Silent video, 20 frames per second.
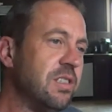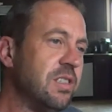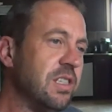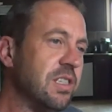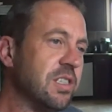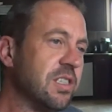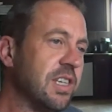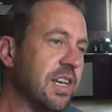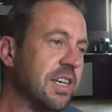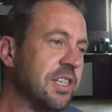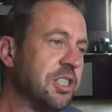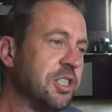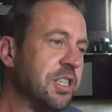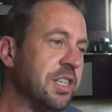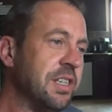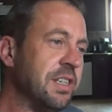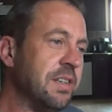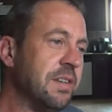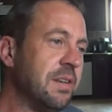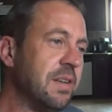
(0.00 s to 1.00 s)

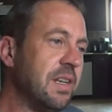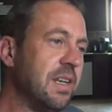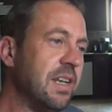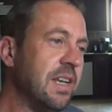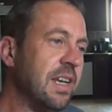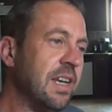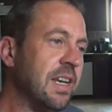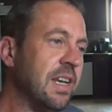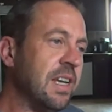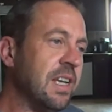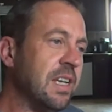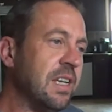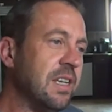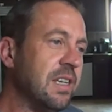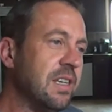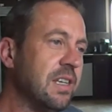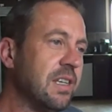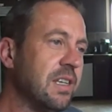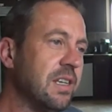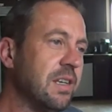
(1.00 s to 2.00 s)
discussion
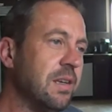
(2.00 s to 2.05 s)
and